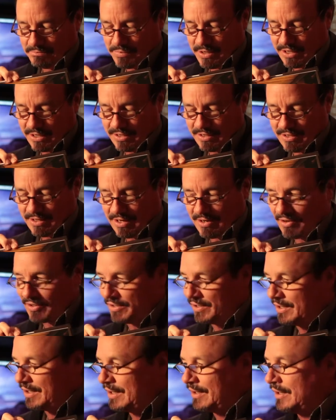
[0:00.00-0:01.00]
but
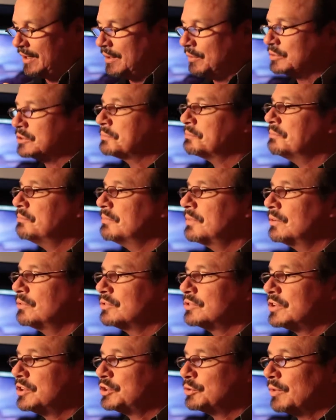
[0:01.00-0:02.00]
it was a
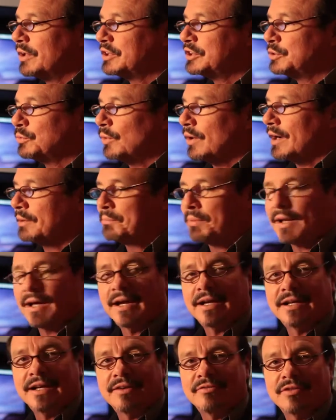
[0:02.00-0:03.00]
situation where I
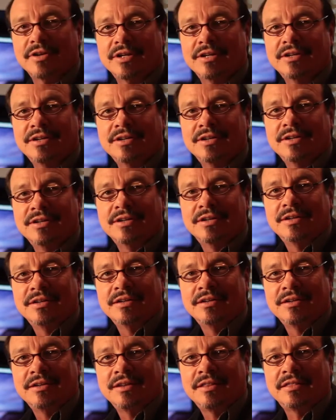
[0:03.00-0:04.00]
applied
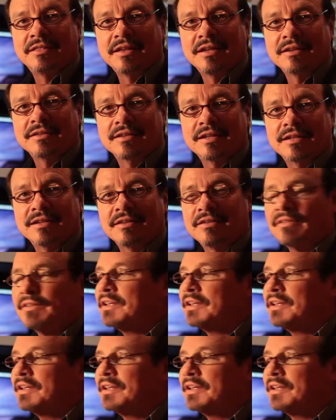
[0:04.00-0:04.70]
everything that